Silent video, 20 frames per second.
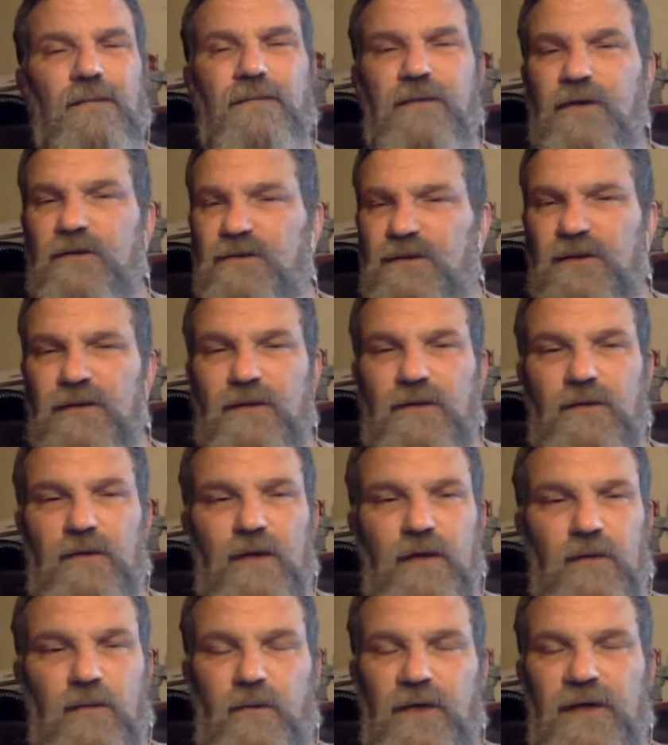There's a
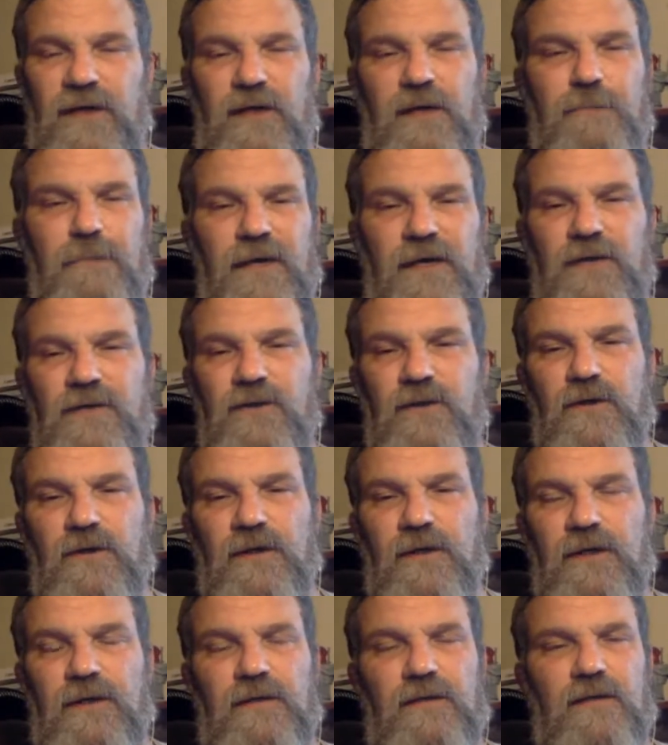wiki page
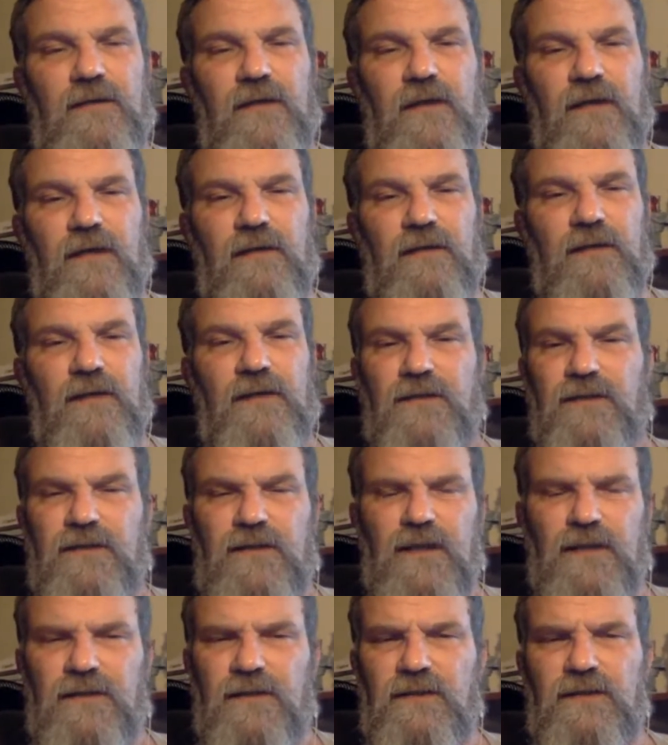on it that
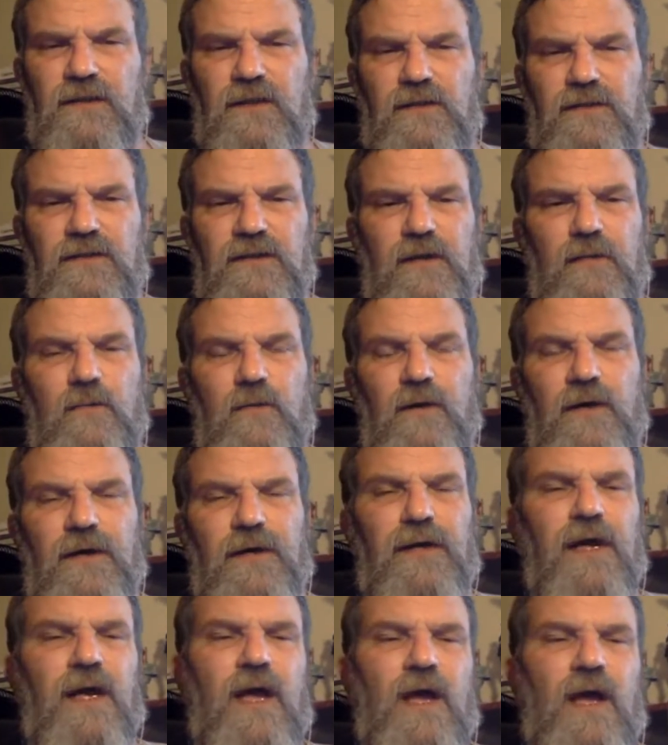discusses it somewhat.